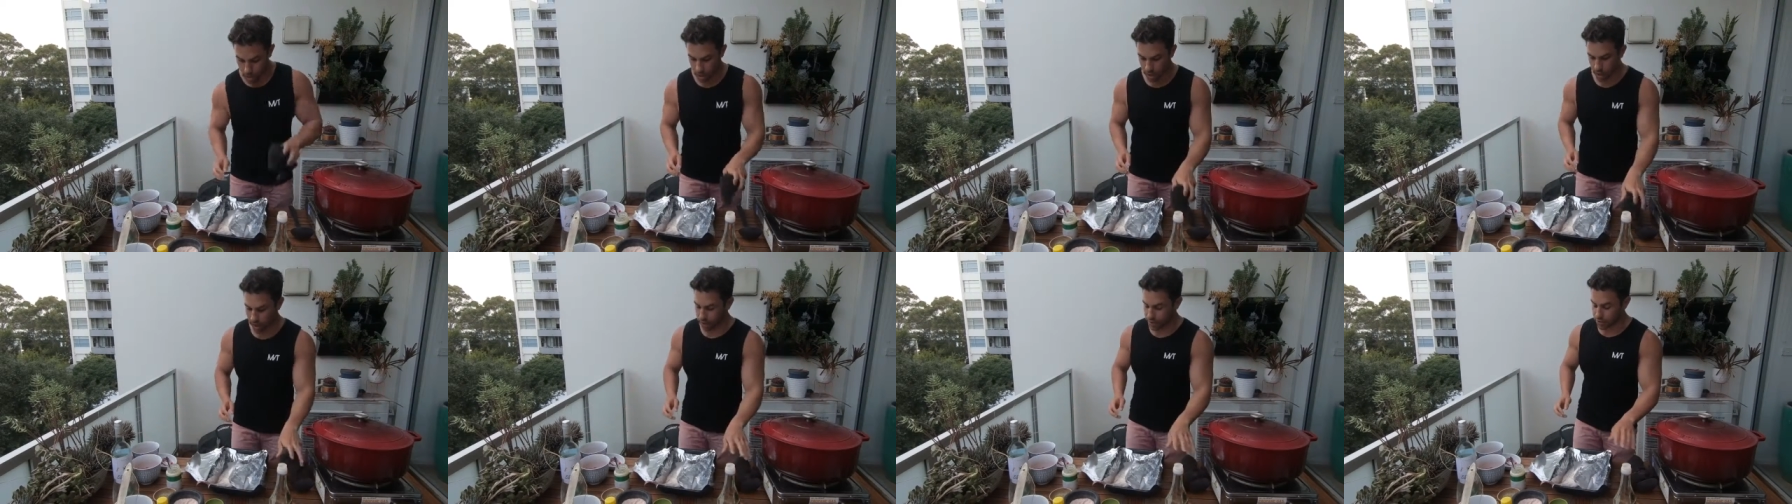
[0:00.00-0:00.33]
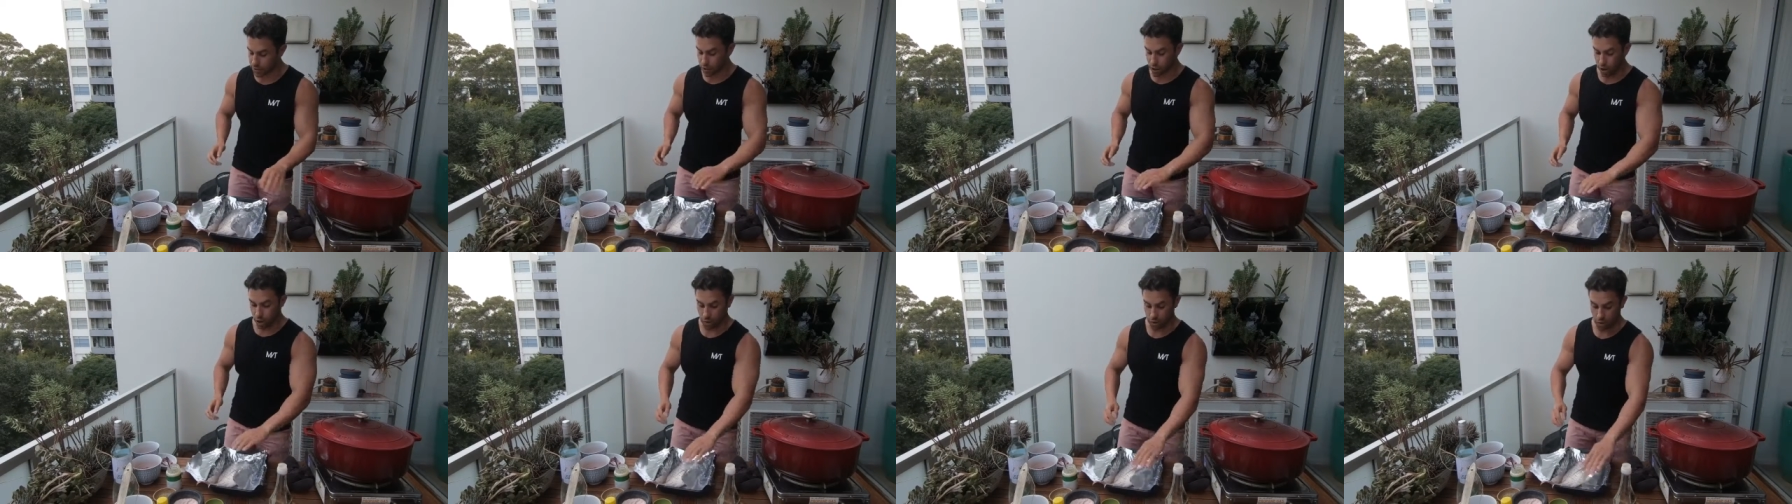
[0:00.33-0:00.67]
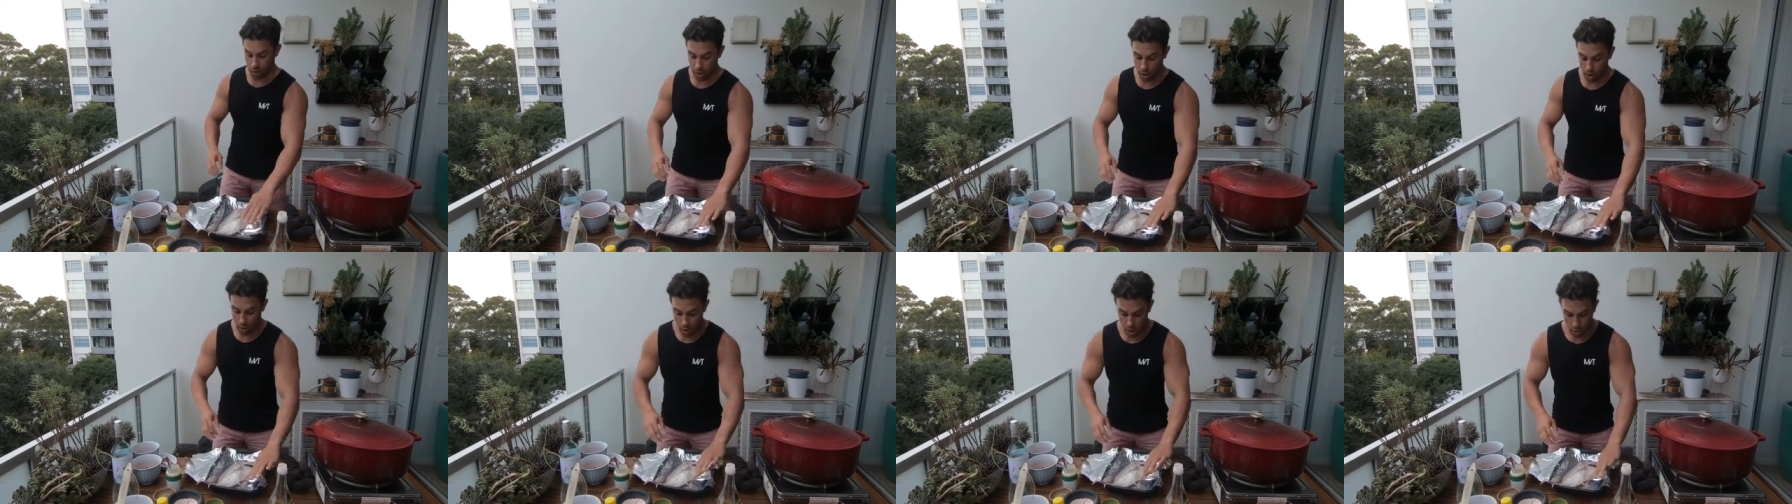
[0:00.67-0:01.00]
Okay, so
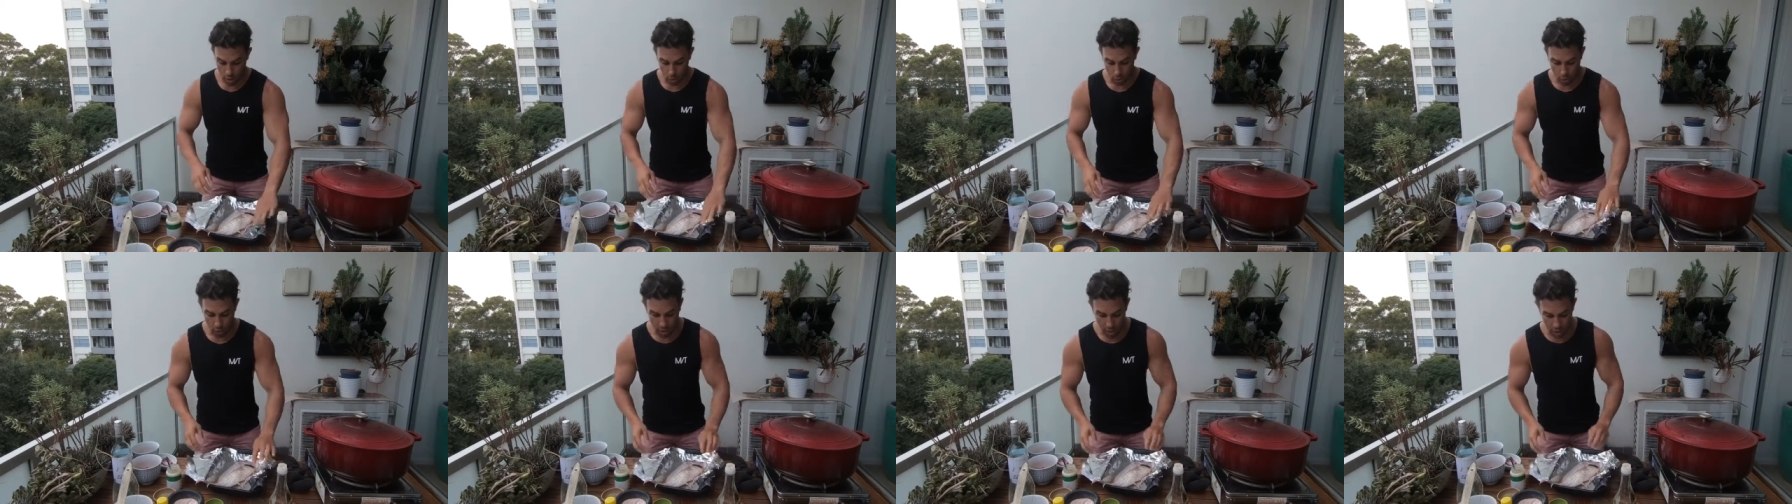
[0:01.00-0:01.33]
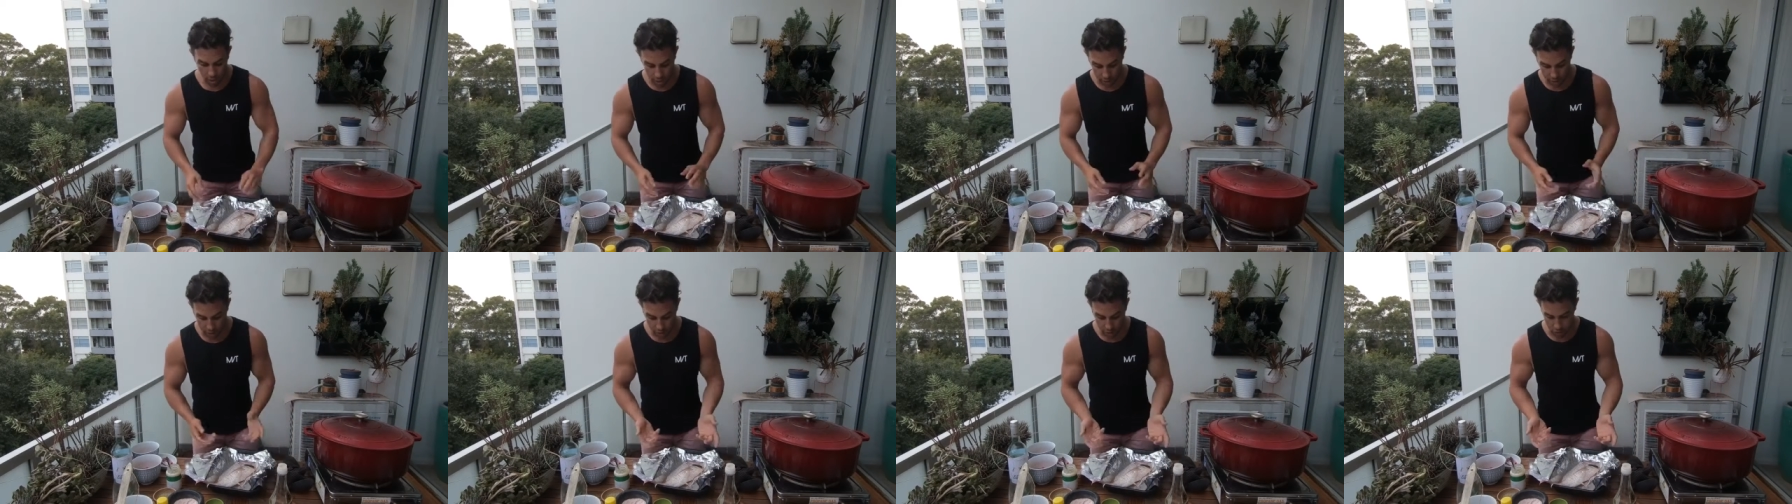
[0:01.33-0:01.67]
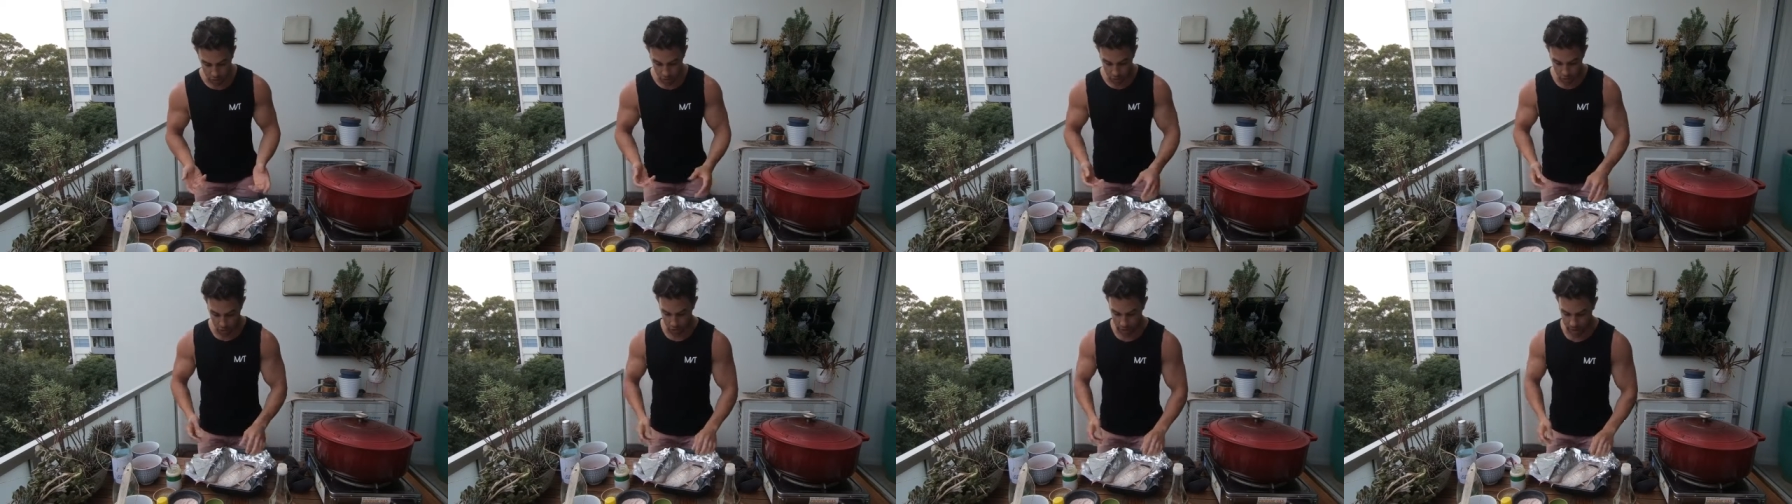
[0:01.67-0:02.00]
what I like to
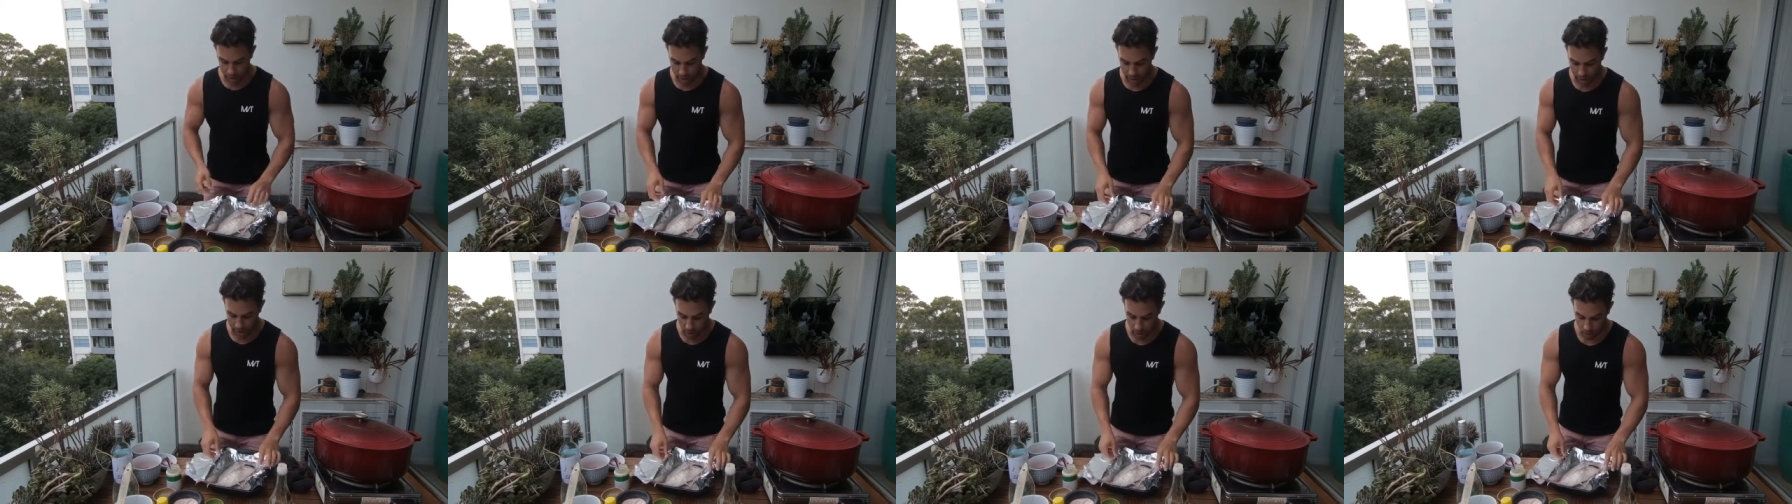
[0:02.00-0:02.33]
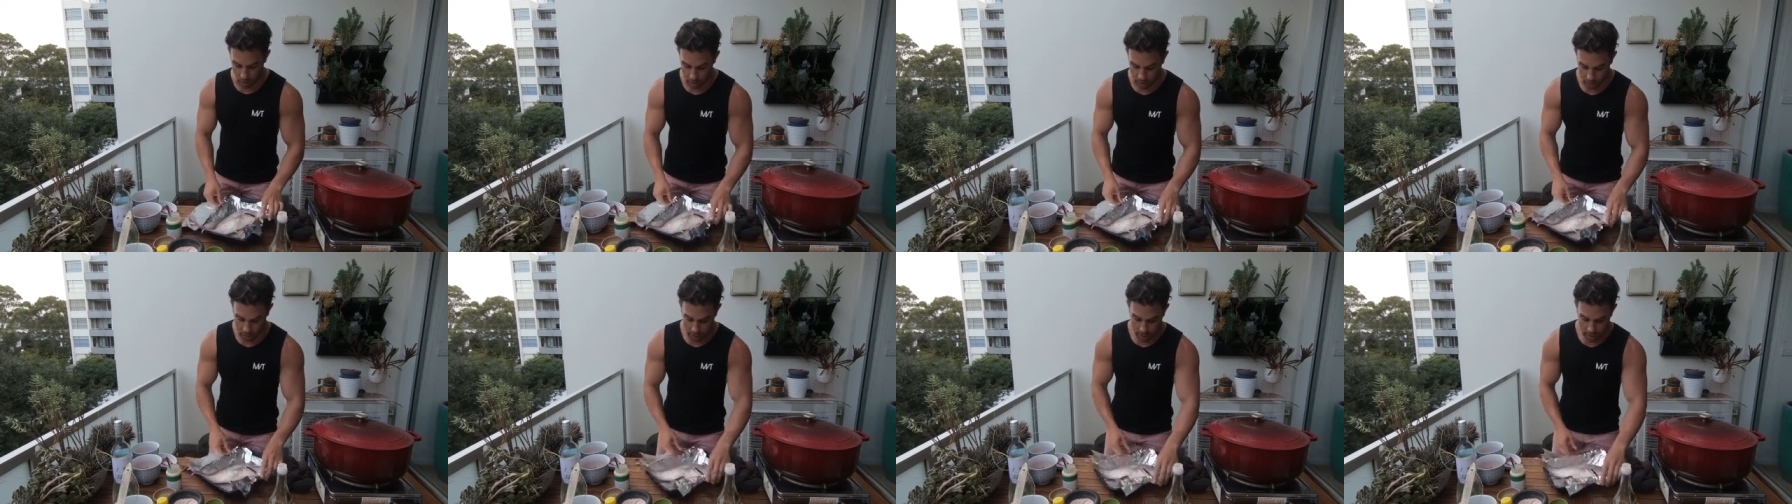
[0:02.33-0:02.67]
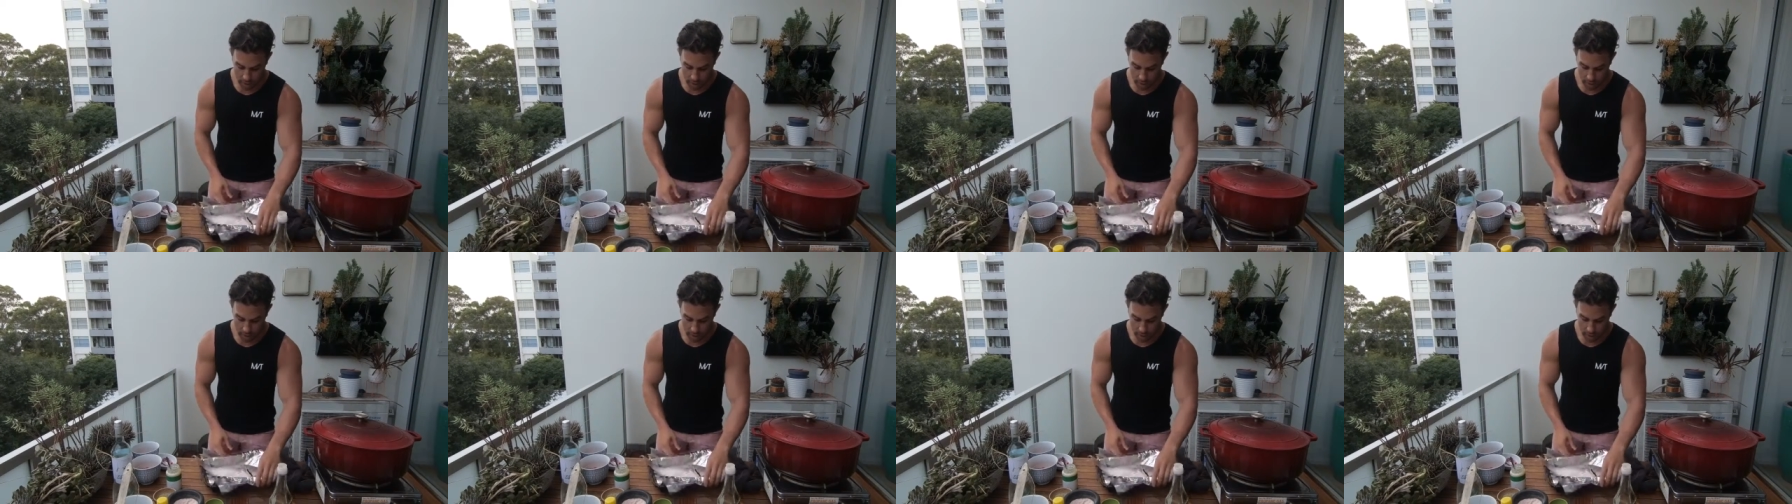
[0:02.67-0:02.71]
do now